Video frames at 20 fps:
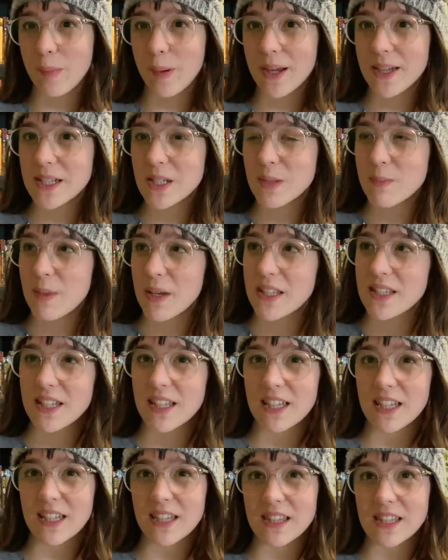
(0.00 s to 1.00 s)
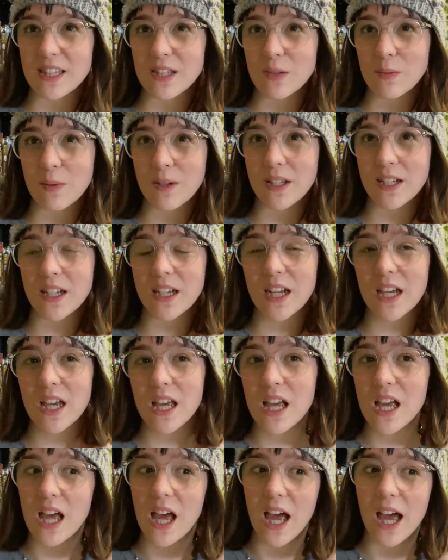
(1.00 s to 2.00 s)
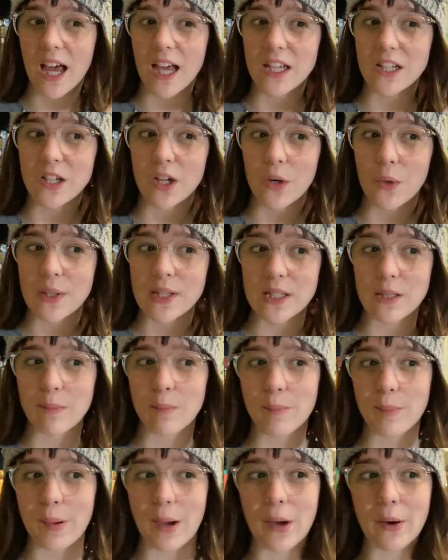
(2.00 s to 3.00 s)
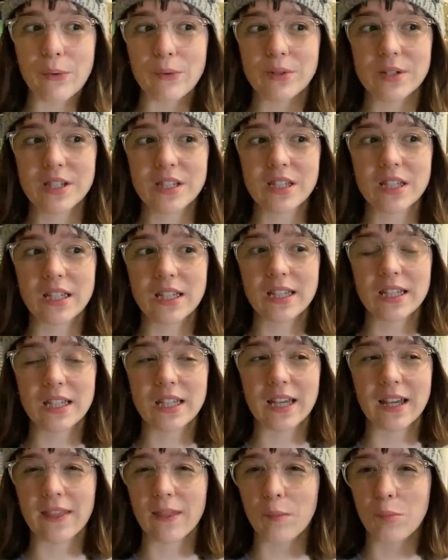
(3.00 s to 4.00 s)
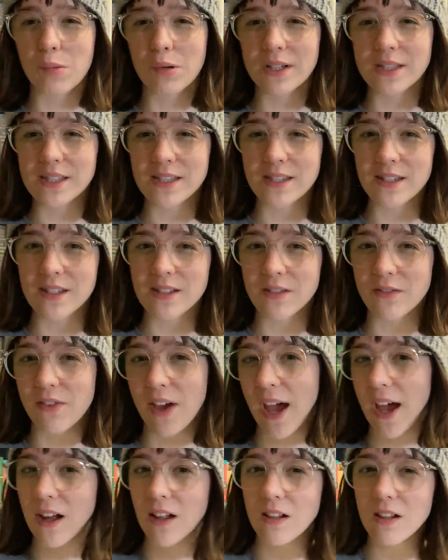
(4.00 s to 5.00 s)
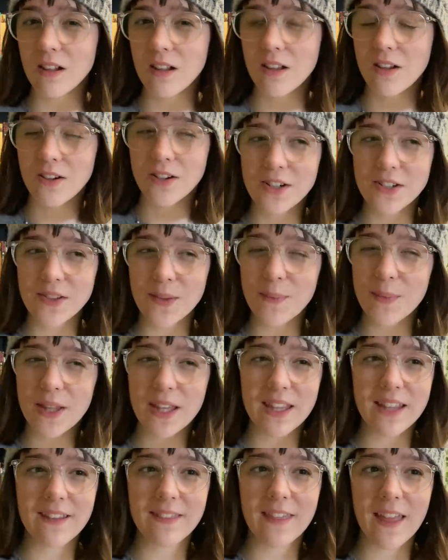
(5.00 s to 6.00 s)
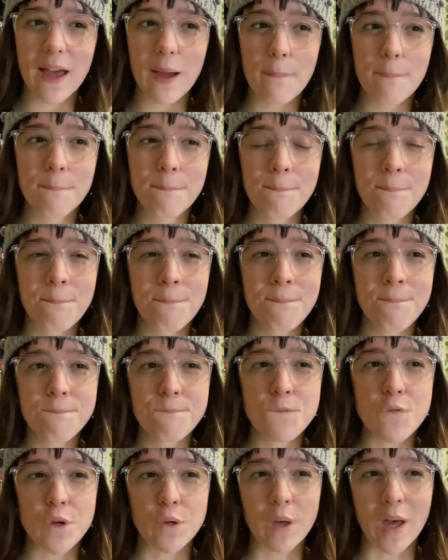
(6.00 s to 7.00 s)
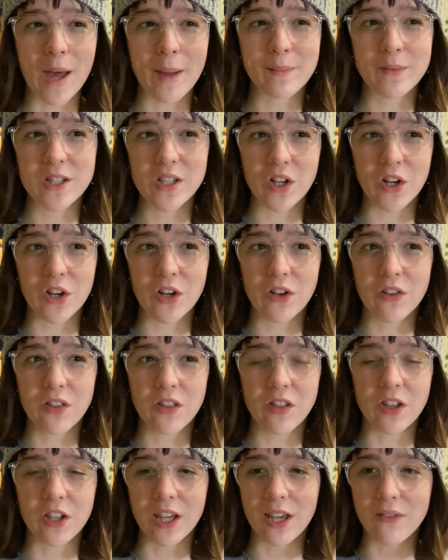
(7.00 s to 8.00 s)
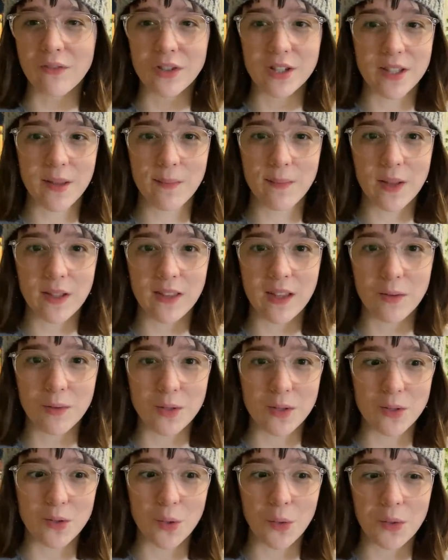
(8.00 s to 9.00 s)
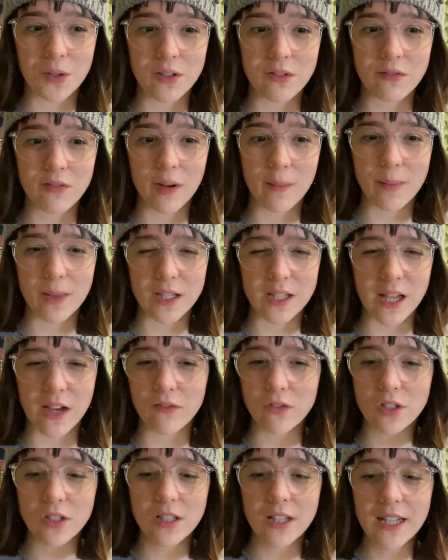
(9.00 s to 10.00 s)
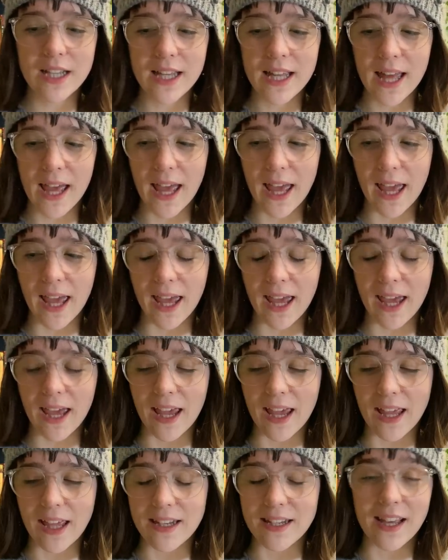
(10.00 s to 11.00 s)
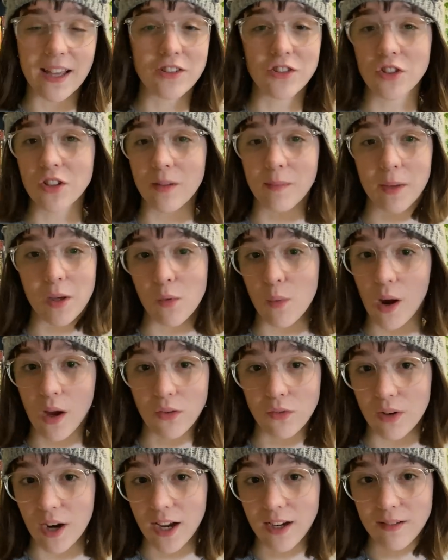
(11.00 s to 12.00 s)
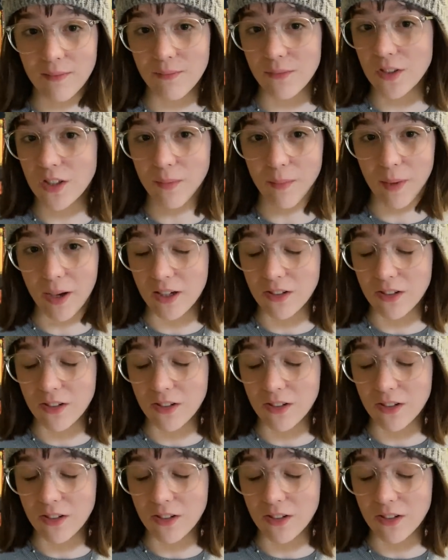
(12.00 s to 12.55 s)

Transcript: But basically in this one, I know it's about like the princes of hell something like that who come to earth looking for something that was stolen from the devil and yeah it's just gonna be a wild ride to my